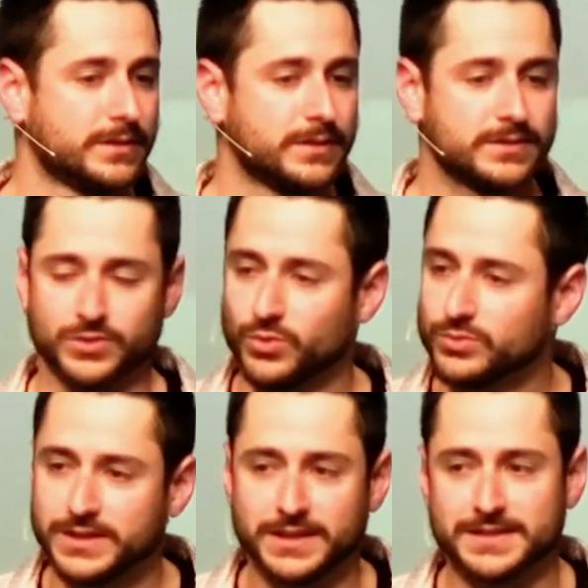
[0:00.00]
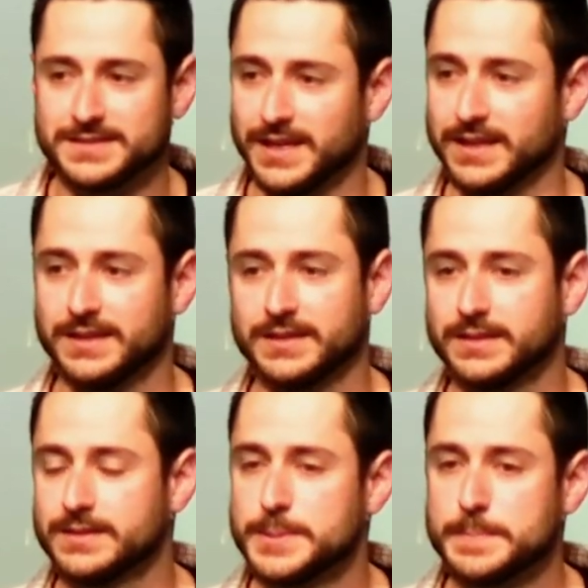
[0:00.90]
It's only going to take.
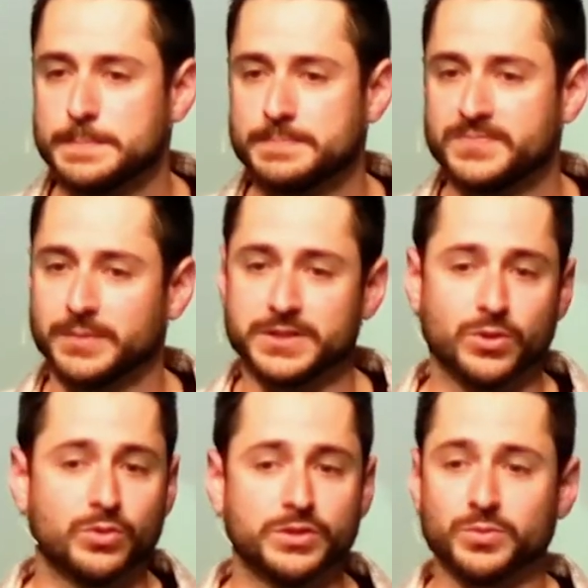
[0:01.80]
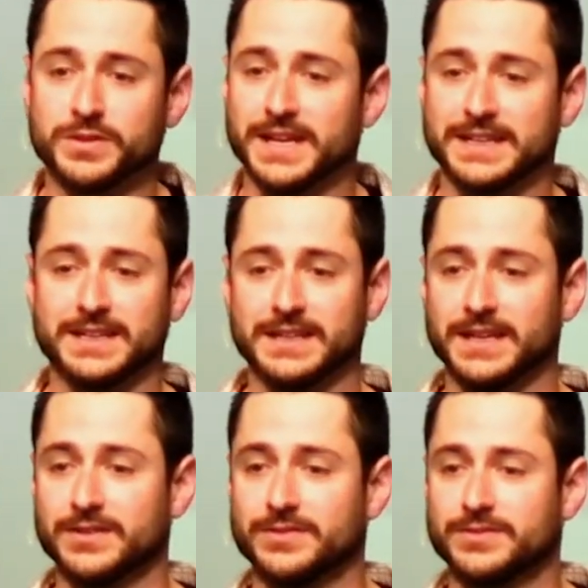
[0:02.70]
I'm the only one that can
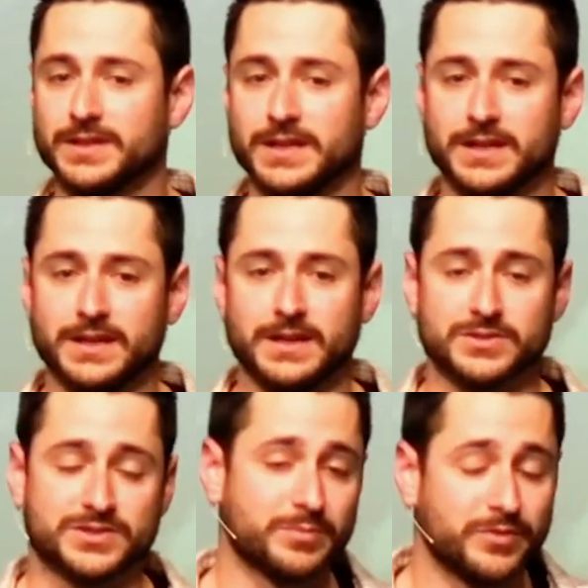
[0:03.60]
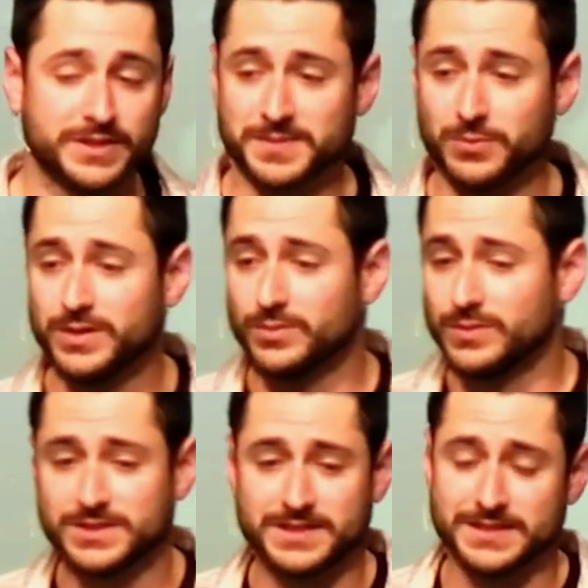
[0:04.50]
give. So some of us, man, we, we
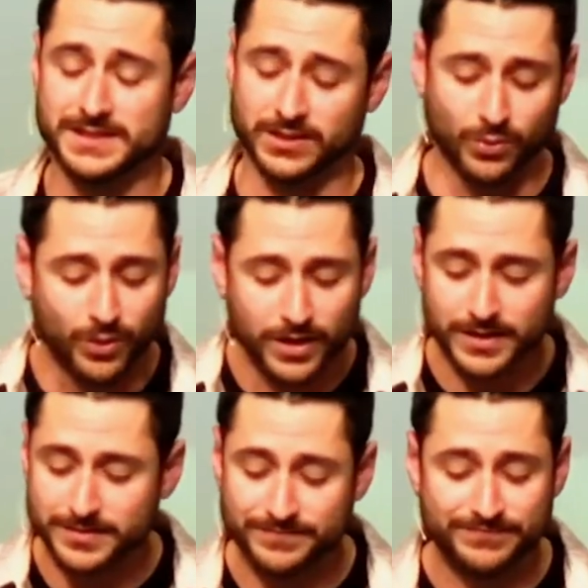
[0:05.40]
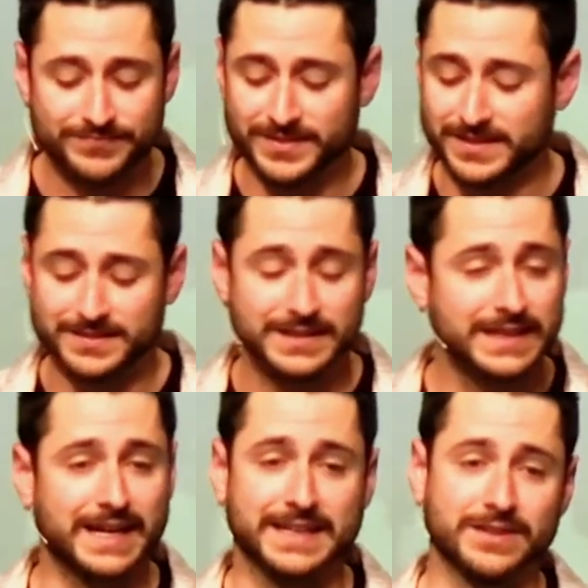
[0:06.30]
just need to say, Lord,
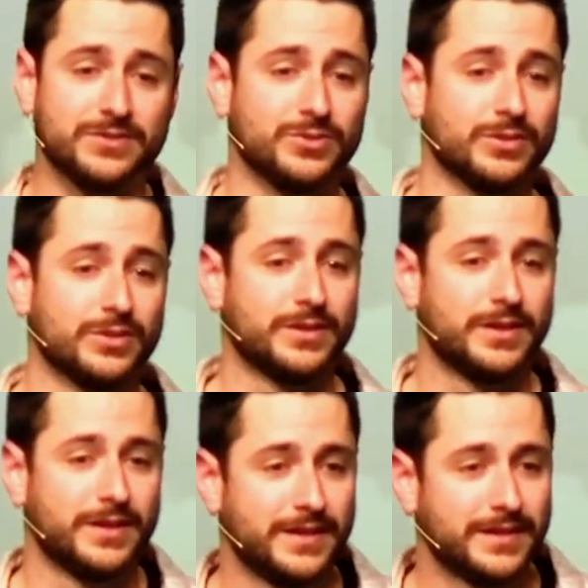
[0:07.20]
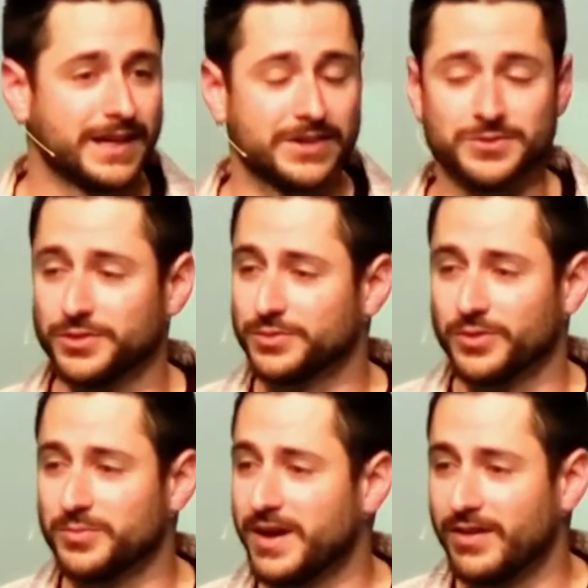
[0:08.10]
God, I give you, I give you the
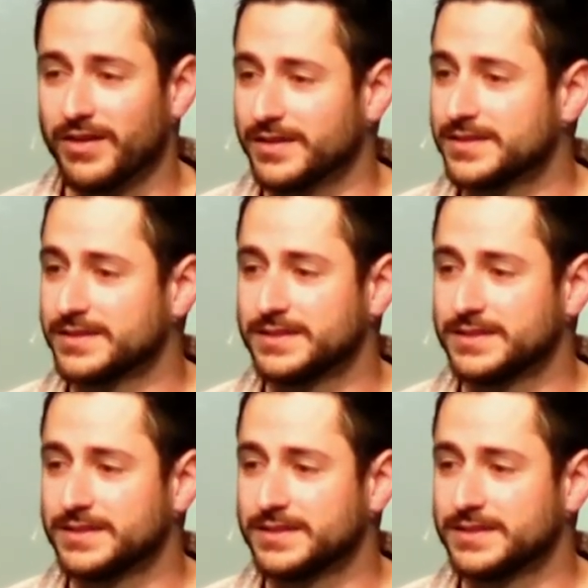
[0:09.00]
throne of my heart.